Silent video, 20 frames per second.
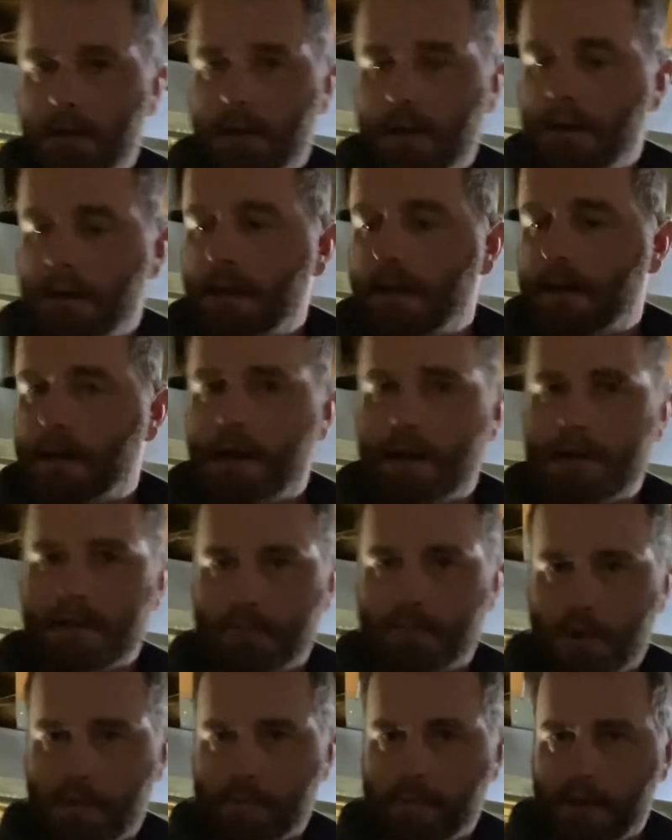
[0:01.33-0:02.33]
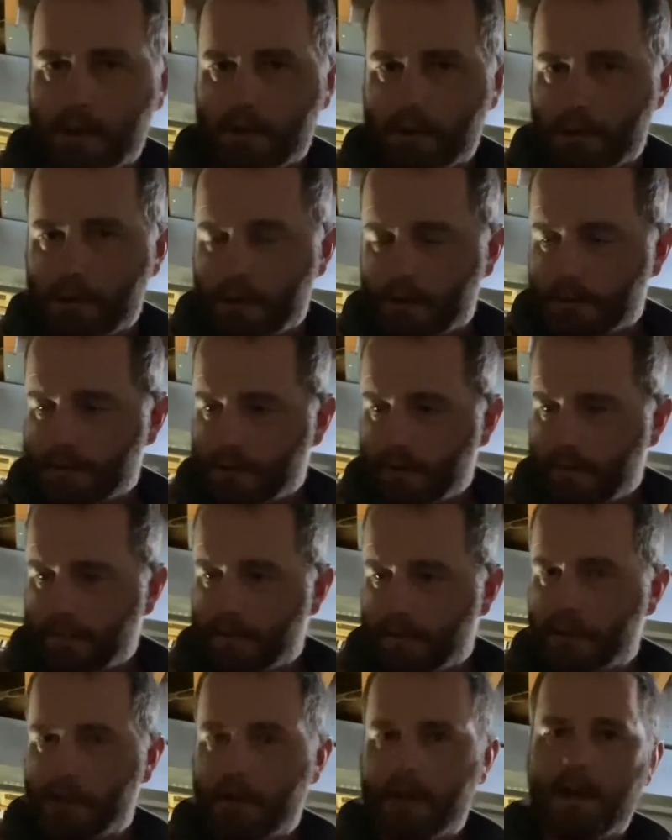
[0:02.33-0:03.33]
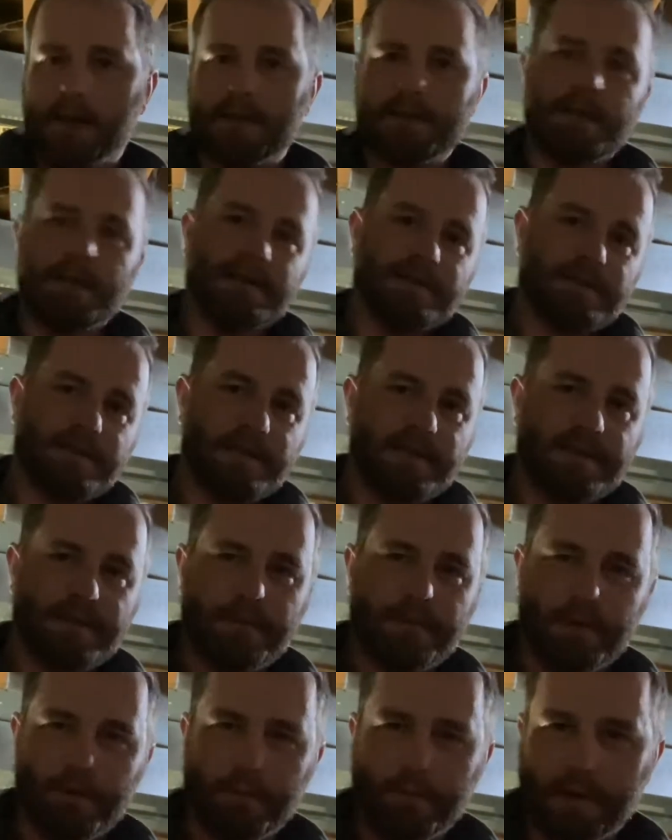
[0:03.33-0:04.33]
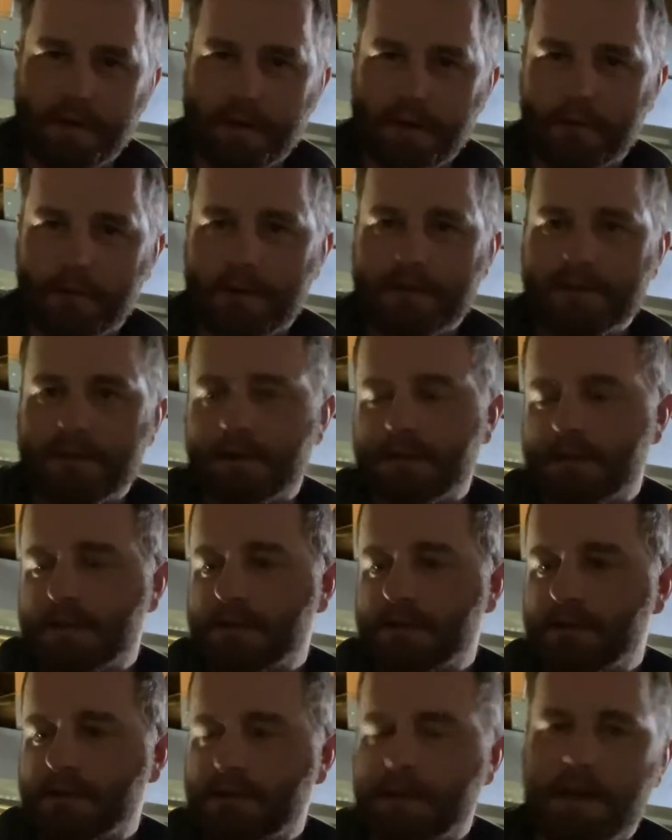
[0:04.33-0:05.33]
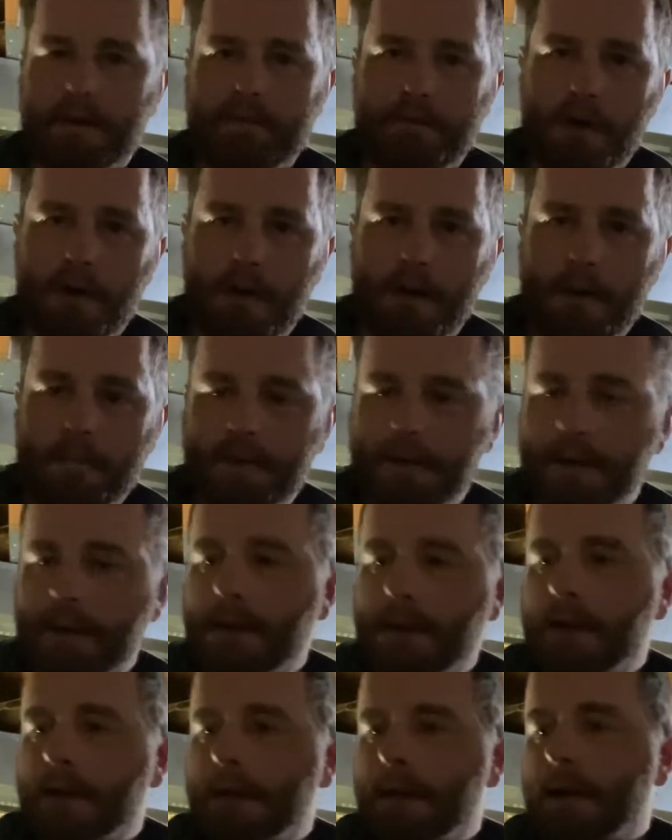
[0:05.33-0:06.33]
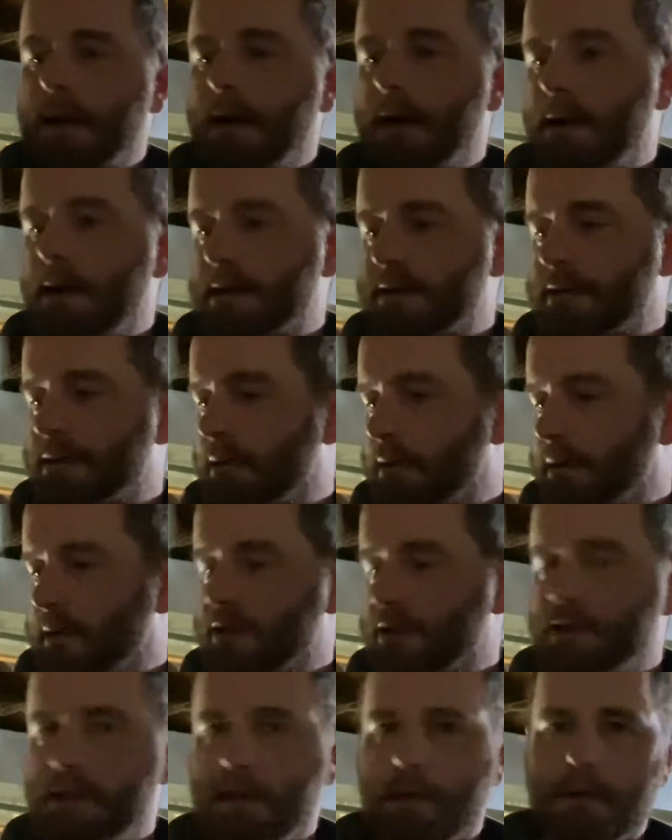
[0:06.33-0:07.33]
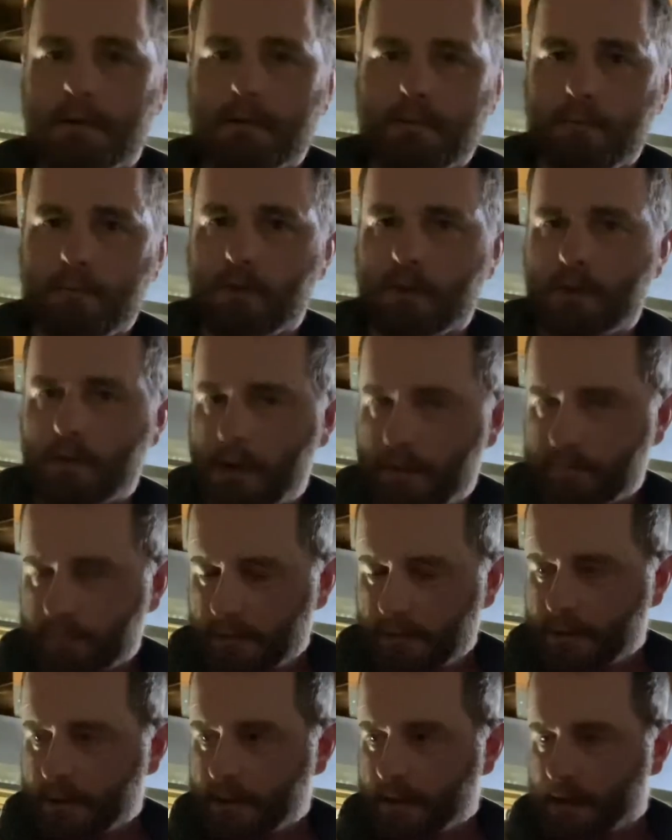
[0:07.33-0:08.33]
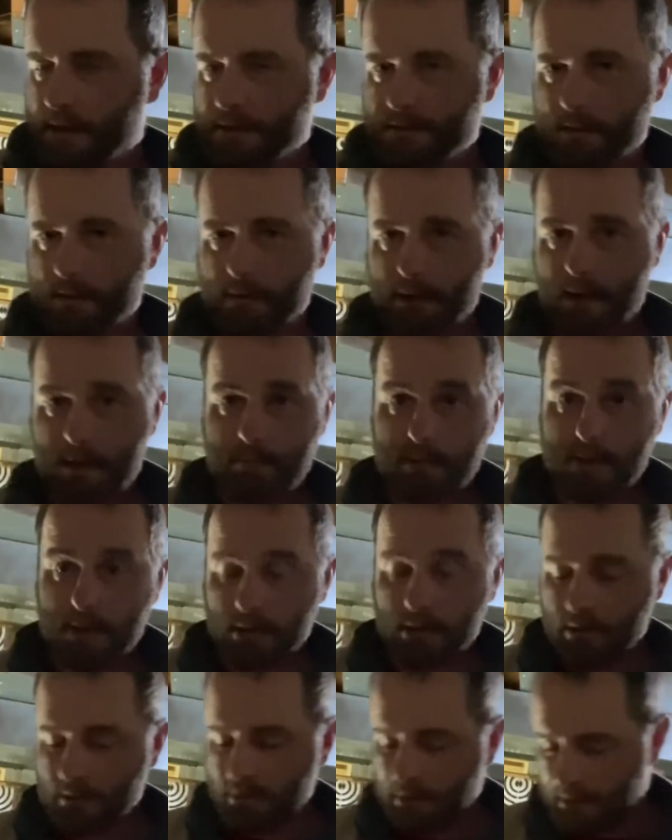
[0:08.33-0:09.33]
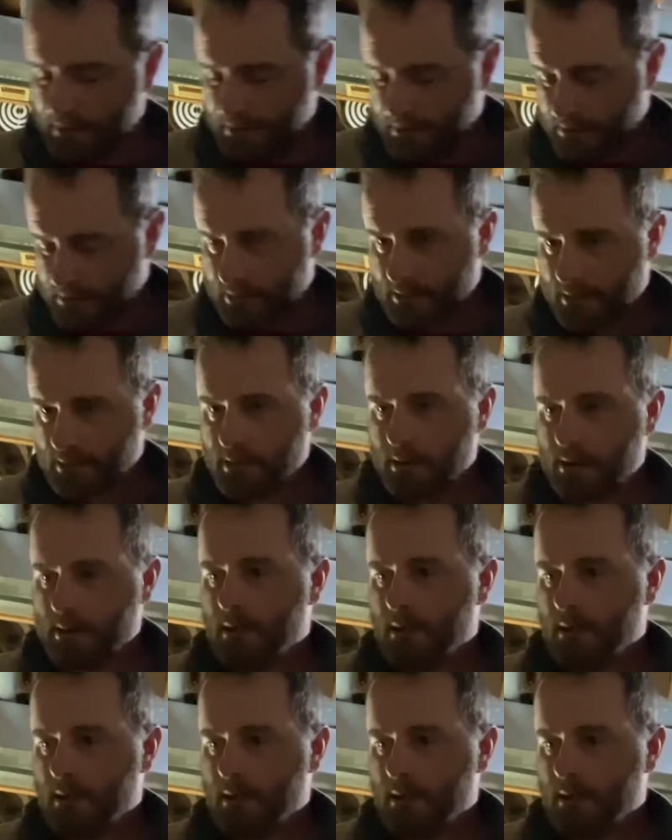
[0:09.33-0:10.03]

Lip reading: Hey guys, Bob Yeager here. So I figure you guys like to see something a little bit interesting. It's just kind of a hobby. So this year, the Woodcraft League got its own apiary license.